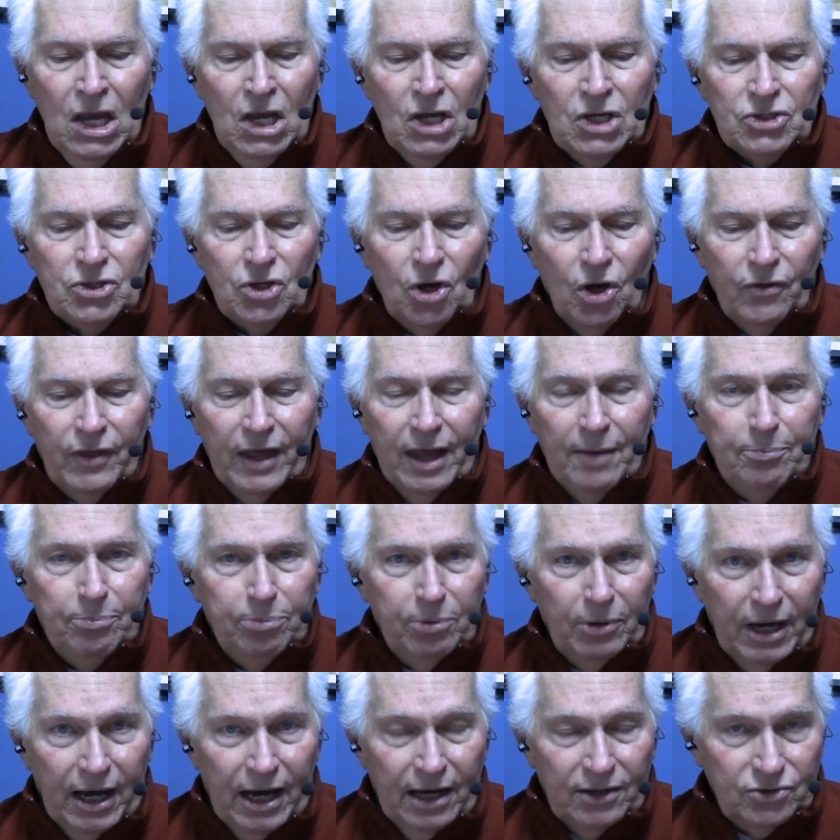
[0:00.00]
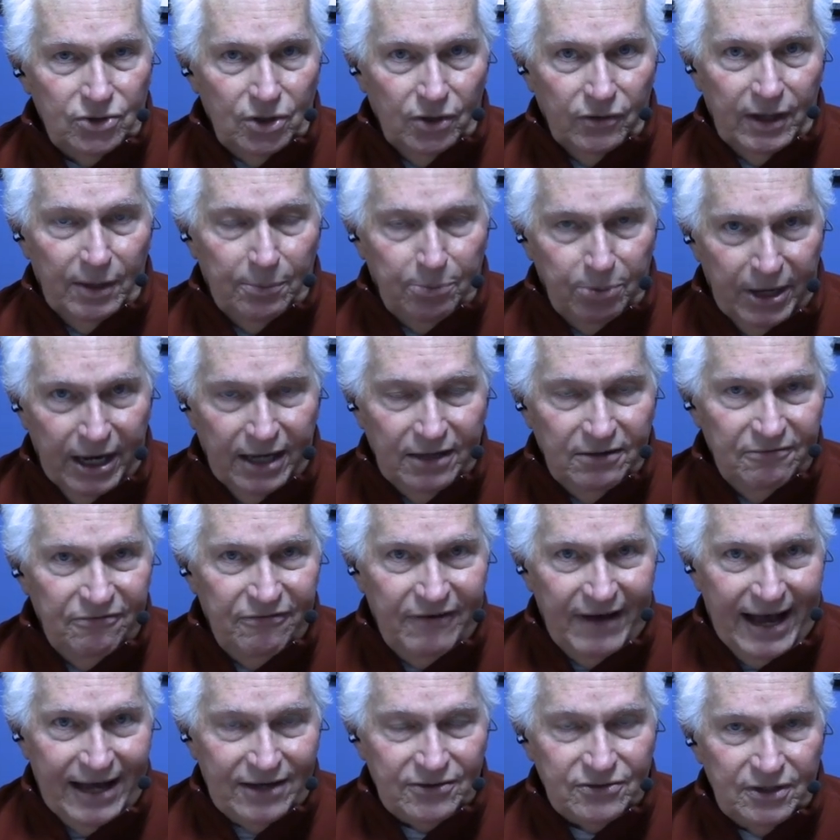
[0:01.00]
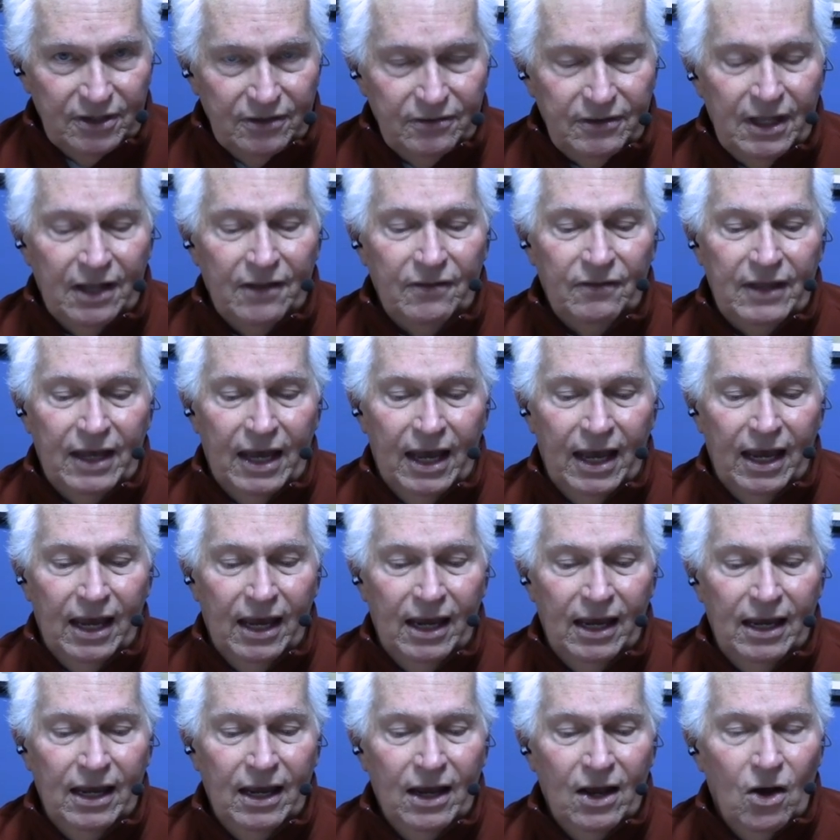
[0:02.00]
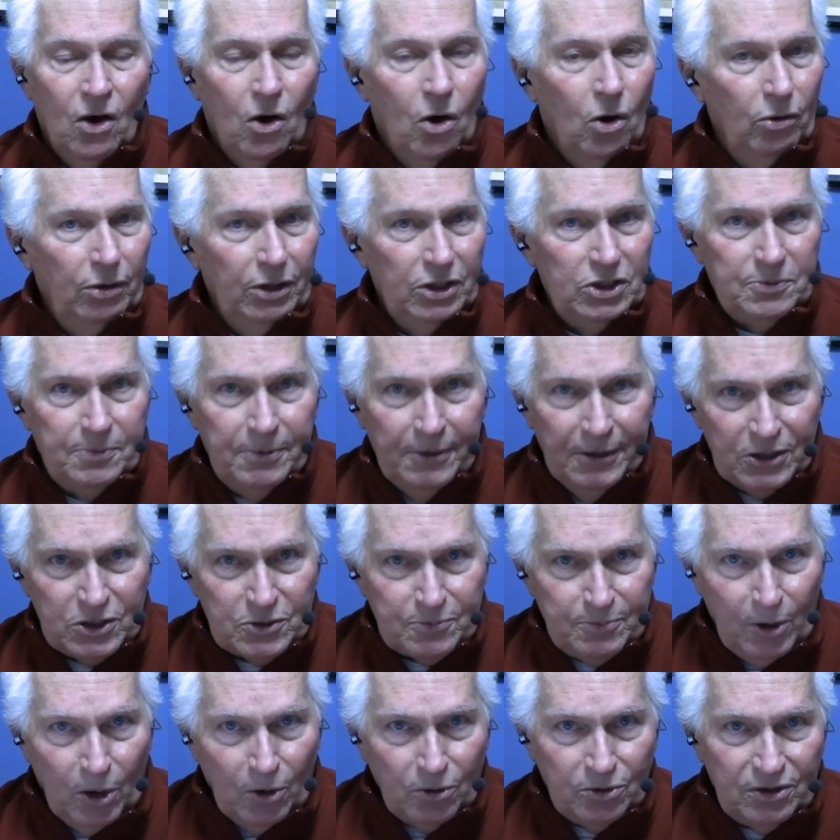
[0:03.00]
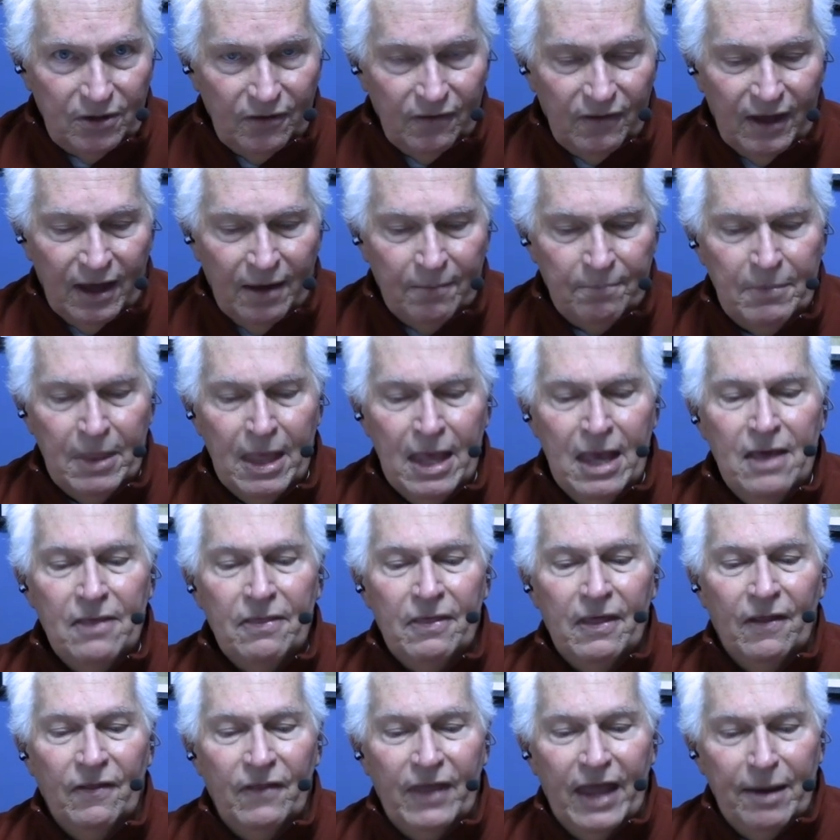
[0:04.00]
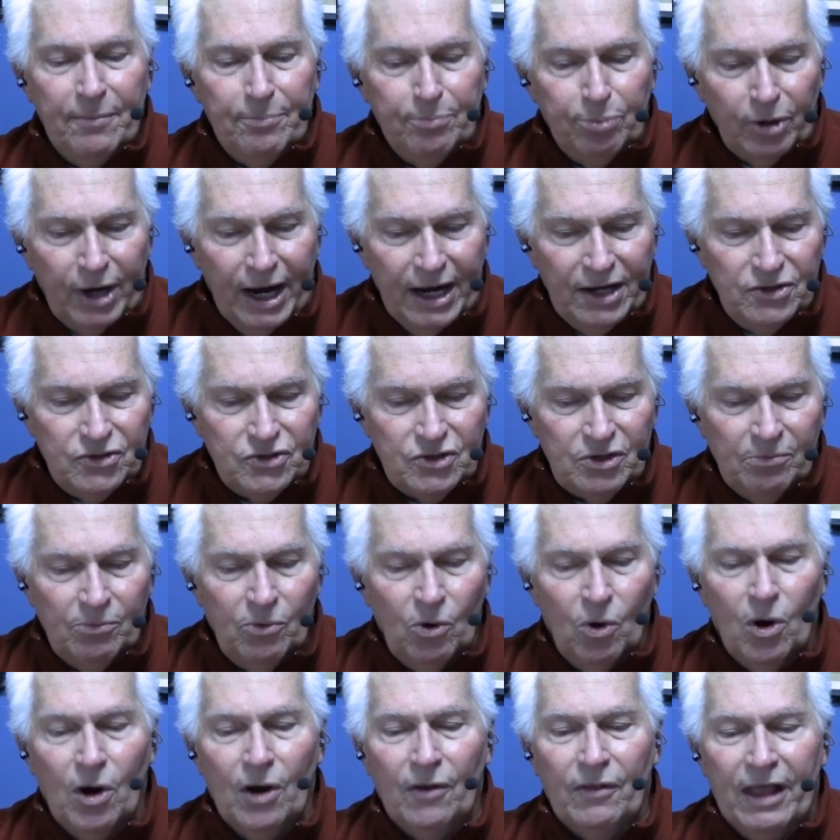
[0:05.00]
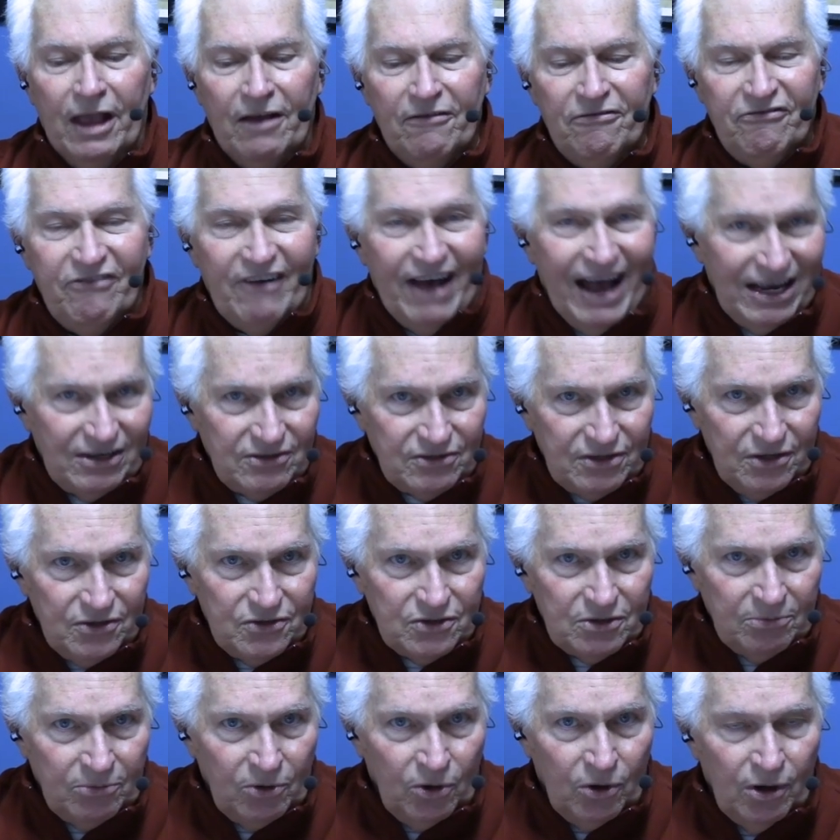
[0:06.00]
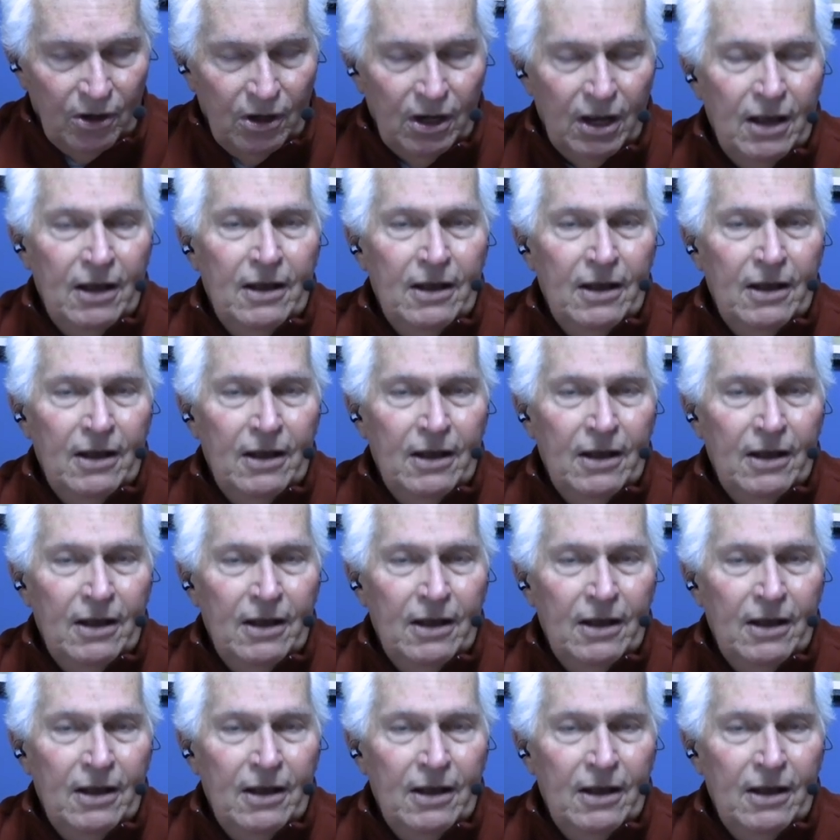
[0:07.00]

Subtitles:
So they prayed and fasted. Then the Holy Spirit spoke to them. Then they prayed some more. They fasted some more.